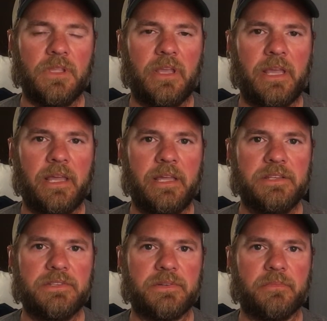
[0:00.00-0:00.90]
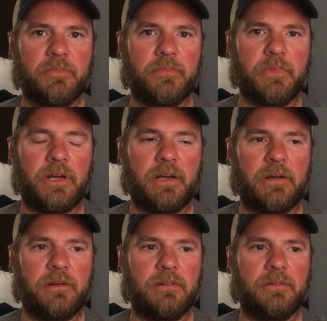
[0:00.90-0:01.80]
and uh,
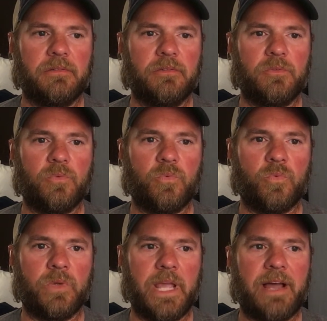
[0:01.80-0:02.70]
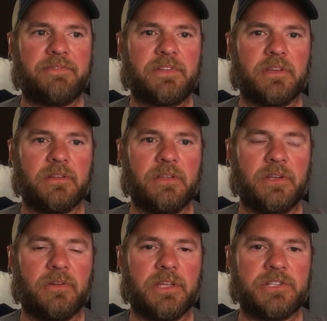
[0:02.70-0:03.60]
we have to, you
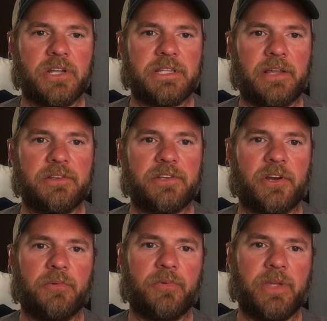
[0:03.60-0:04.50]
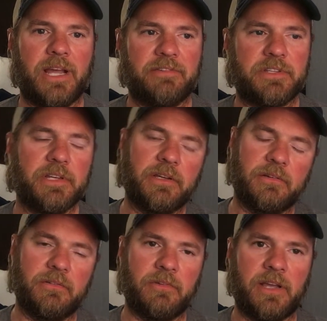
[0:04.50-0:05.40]
know, they shut down the tournament. We have to,
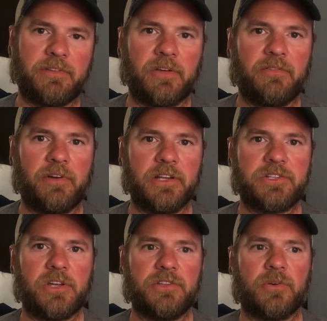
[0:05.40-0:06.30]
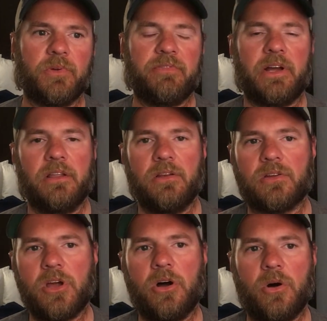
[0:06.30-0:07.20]
we have to go find shelter. We find a little
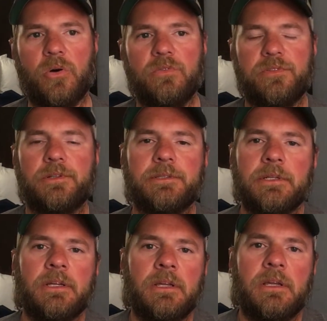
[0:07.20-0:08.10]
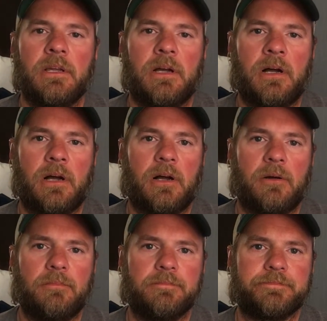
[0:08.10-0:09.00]
cove,
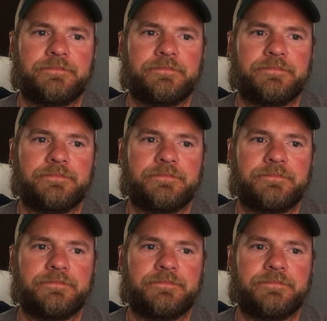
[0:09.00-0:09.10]
um,